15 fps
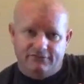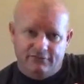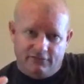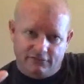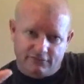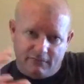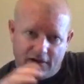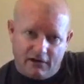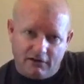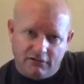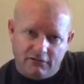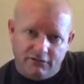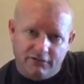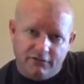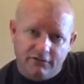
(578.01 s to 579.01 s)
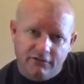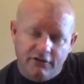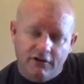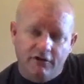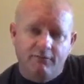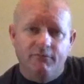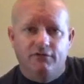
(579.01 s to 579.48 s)
The smaller the
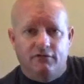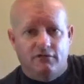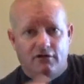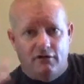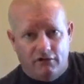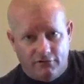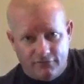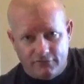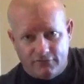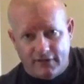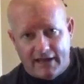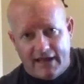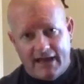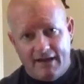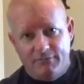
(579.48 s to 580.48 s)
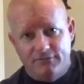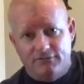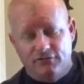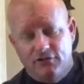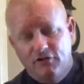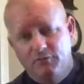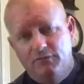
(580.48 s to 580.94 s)
number, the larger the
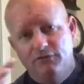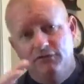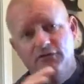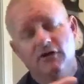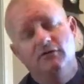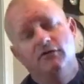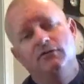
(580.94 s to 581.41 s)
aperture opens up.